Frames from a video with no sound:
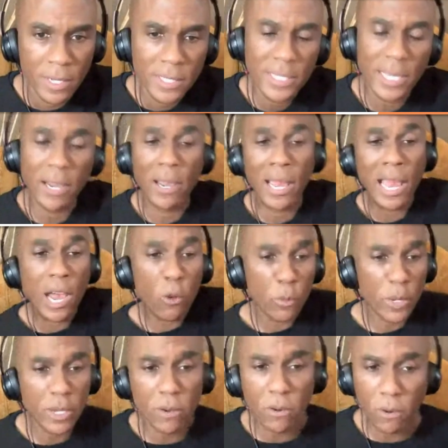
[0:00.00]
Now, how
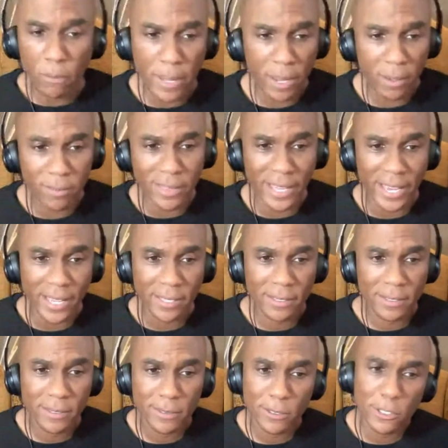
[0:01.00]
we go about that,
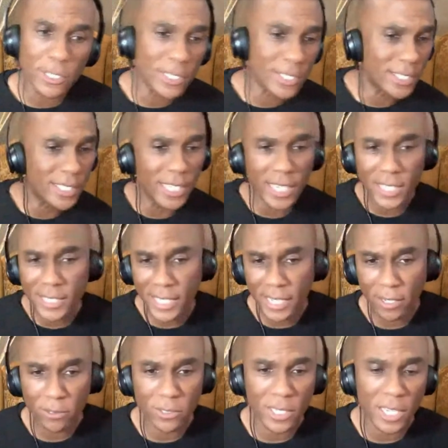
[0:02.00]
just dig
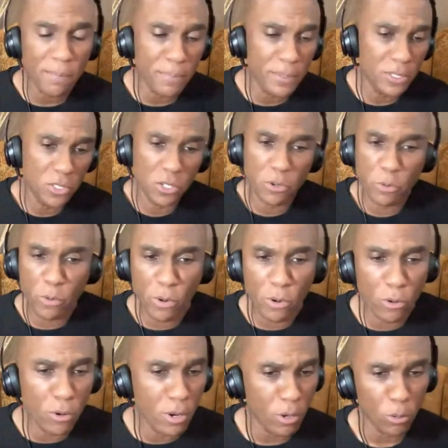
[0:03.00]
down deep into your
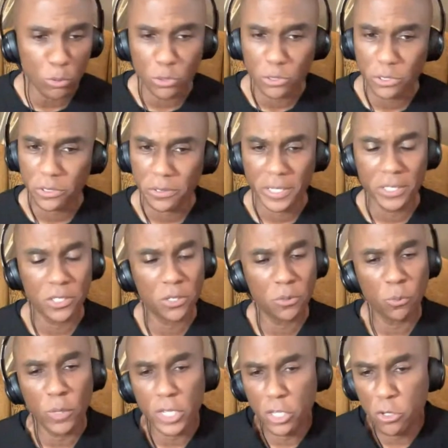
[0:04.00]
own culture, into
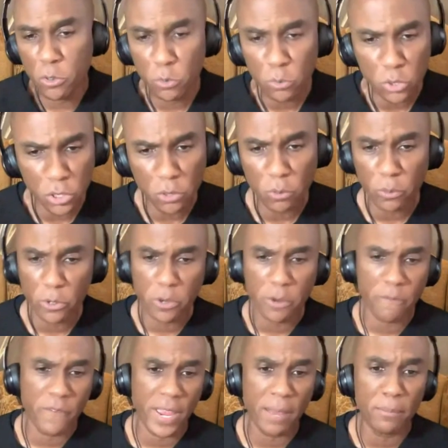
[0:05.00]
what you do or
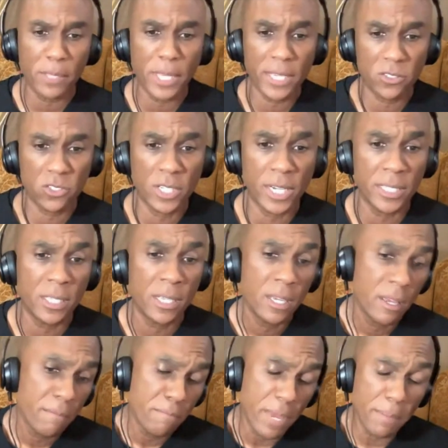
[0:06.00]
your family has done,
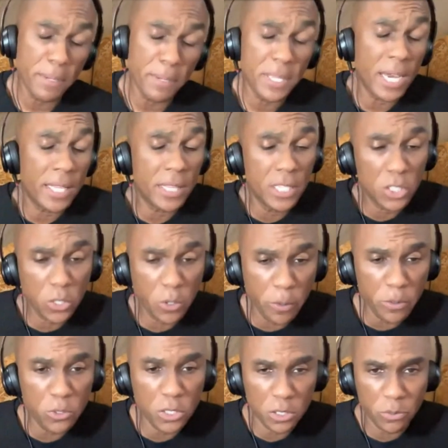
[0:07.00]
maybe not in this
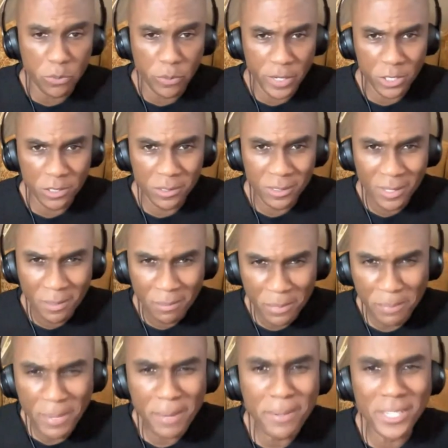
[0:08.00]
current generation,
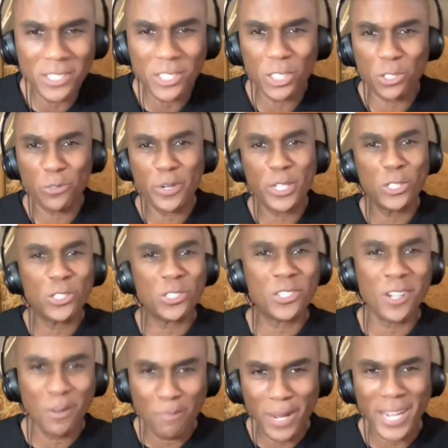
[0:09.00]
but maybe in generations
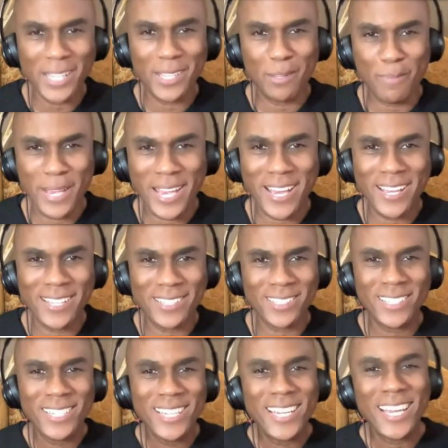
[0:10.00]
gone by in the
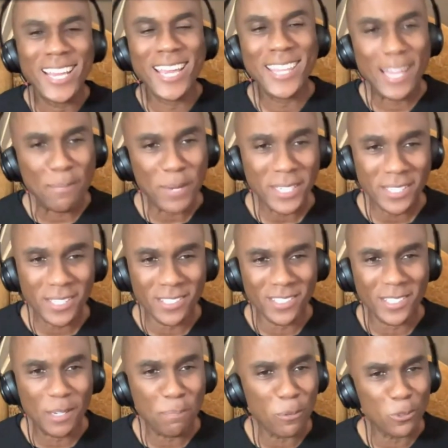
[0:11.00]
past. And that makes it
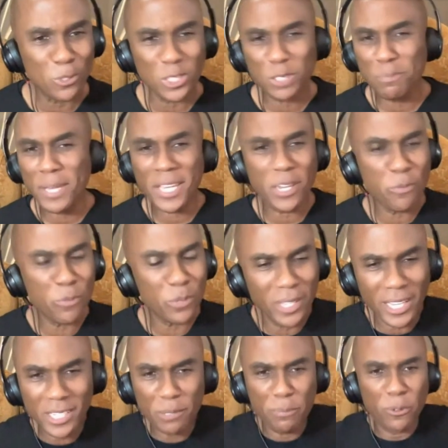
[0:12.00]
simple. Just make it
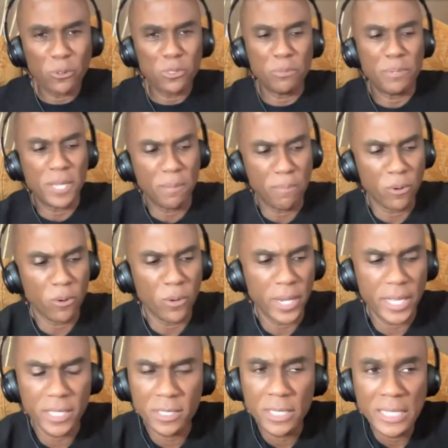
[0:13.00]
relatable.
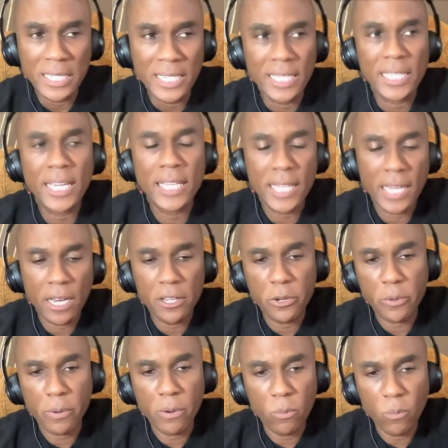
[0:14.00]
And get out of
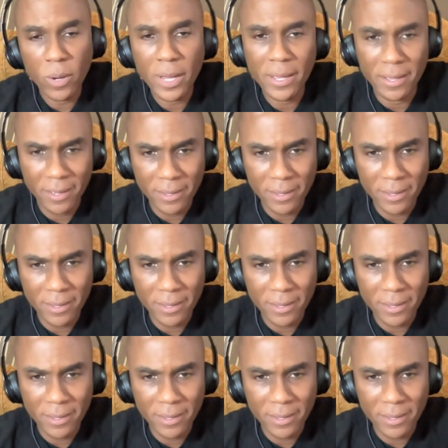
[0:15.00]
your own way.